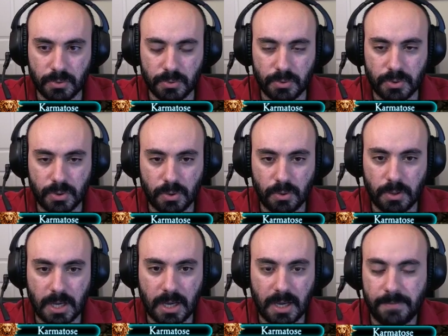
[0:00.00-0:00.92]

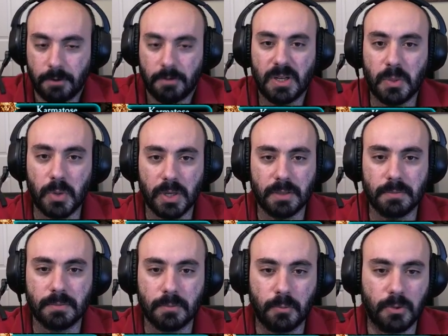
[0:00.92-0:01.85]
So I've already
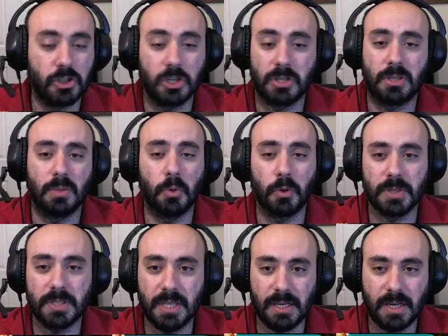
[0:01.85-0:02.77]
won with just the board
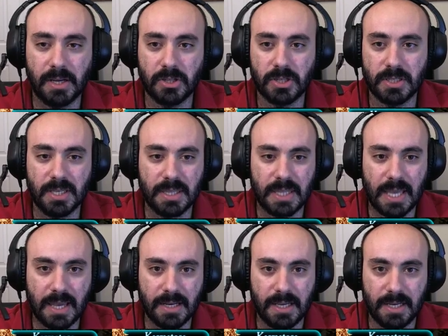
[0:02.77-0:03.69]
state. I could just hit
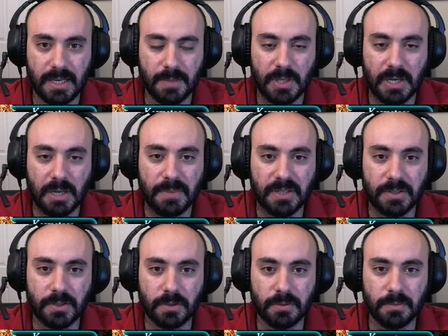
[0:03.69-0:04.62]
that, hit him, and end my
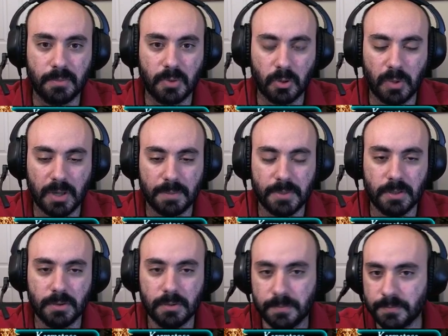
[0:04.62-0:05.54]
turn. Board wipe
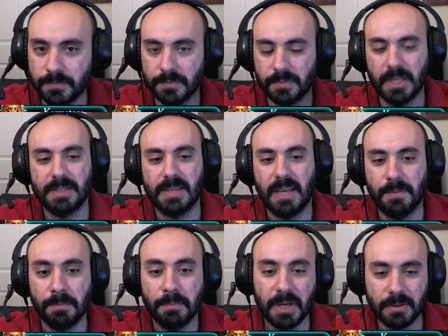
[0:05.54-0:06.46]
2. That's
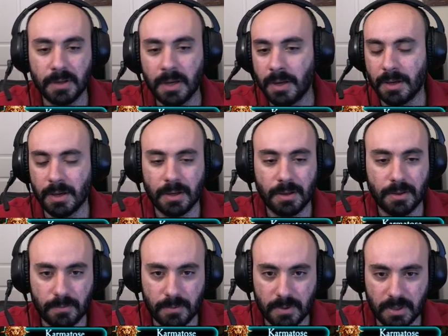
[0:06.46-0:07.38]
game. But
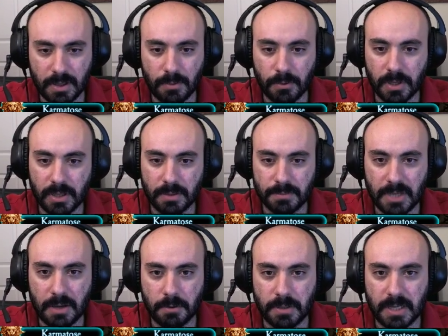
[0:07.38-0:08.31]
we're going to
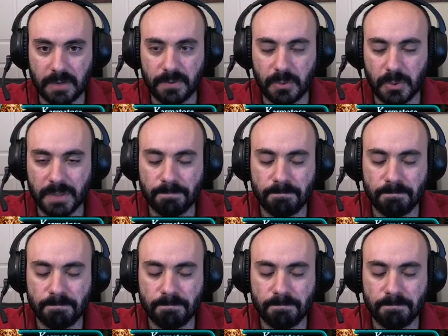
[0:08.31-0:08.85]
counterattack for the win.